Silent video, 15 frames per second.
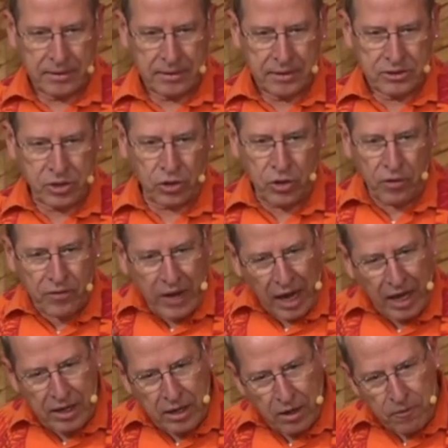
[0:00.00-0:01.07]
So you've got
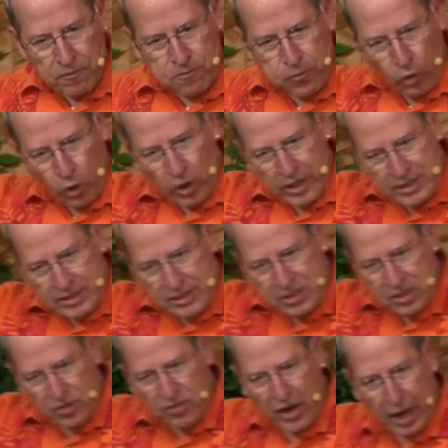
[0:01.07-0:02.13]
forests,
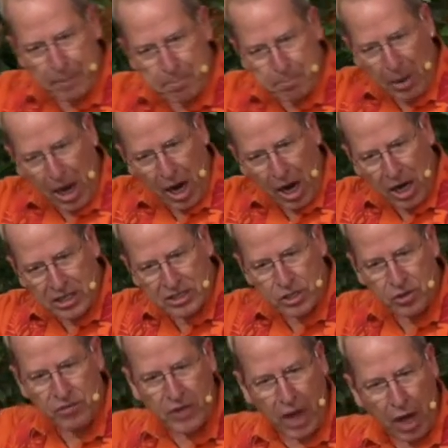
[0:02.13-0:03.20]
you've got bogs,
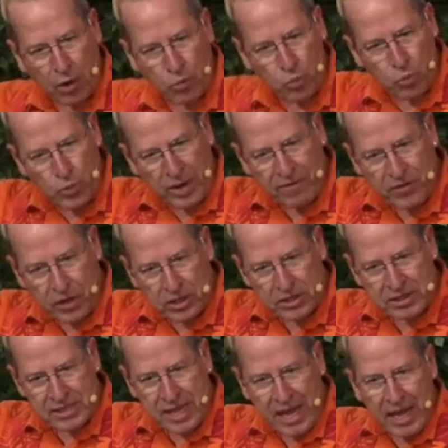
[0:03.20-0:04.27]
you've got rivers,
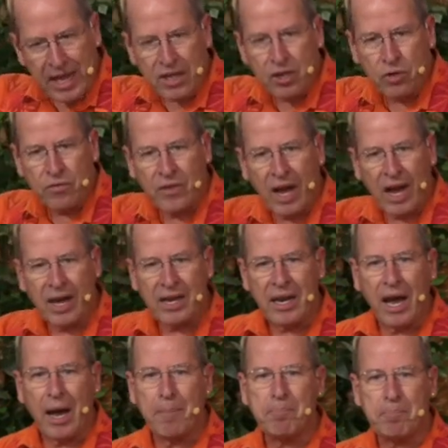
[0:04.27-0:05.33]
and you've got
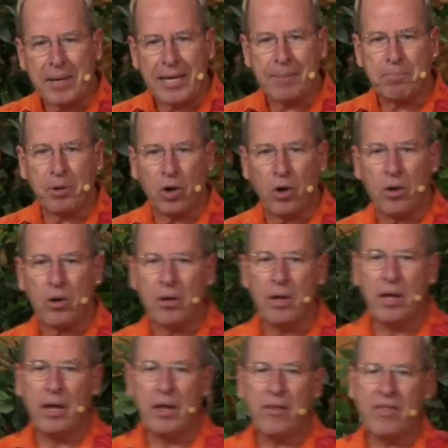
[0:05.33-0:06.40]
a people
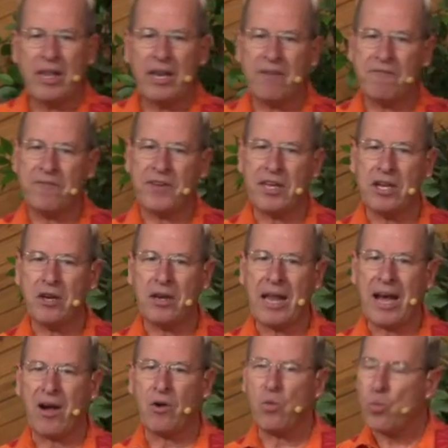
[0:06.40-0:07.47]
that have figured
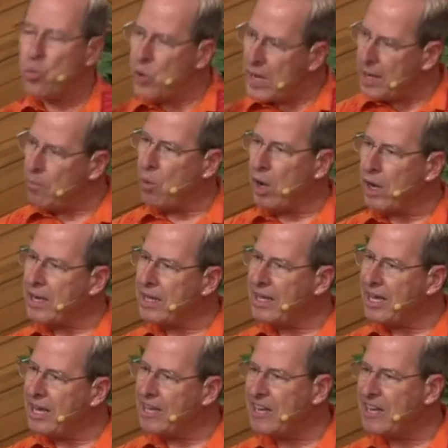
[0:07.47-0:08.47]
out, we want to get